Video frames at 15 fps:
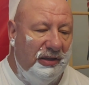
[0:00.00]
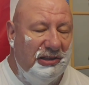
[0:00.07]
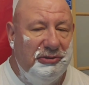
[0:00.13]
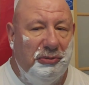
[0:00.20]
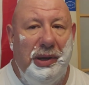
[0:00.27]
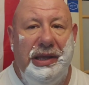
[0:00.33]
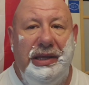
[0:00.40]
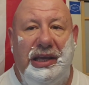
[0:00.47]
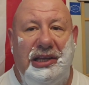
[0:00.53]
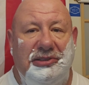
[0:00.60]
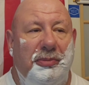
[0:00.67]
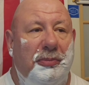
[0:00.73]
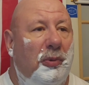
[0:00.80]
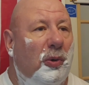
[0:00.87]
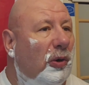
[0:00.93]
This
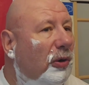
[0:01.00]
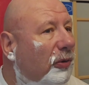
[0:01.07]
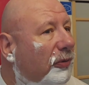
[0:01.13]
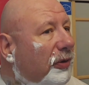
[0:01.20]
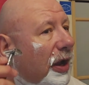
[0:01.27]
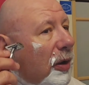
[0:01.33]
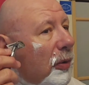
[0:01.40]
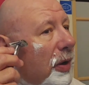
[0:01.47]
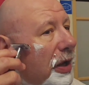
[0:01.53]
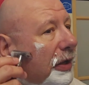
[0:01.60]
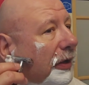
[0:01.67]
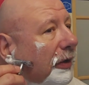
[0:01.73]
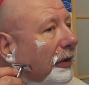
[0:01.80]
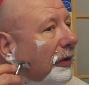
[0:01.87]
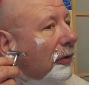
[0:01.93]
weekend's Memorial Day
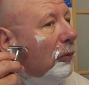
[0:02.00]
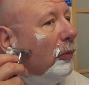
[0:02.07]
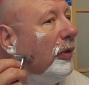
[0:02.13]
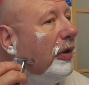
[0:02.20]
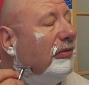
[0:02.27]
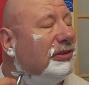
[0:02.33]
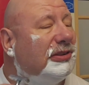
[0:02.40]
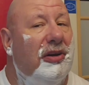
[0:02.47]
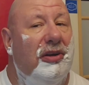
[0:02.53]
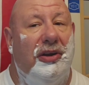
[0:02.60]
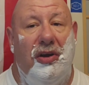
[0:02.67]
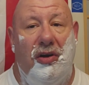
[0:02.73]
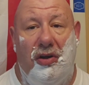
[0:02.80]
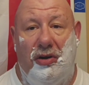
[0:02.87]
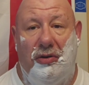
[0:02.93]
weekend. We was going
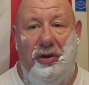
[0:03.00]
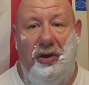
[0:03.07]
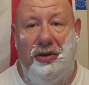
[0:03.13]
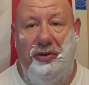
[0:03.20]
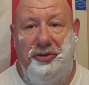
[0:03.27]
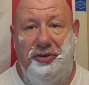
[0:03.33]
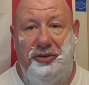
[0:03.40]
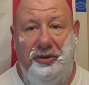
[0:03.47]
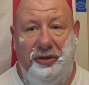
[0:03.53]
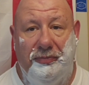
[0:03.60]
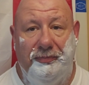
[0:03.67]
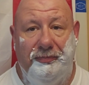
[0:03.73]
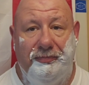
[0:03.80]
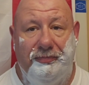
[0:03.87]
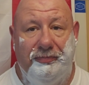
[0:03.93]
to go on a road
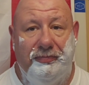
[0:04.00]
trip.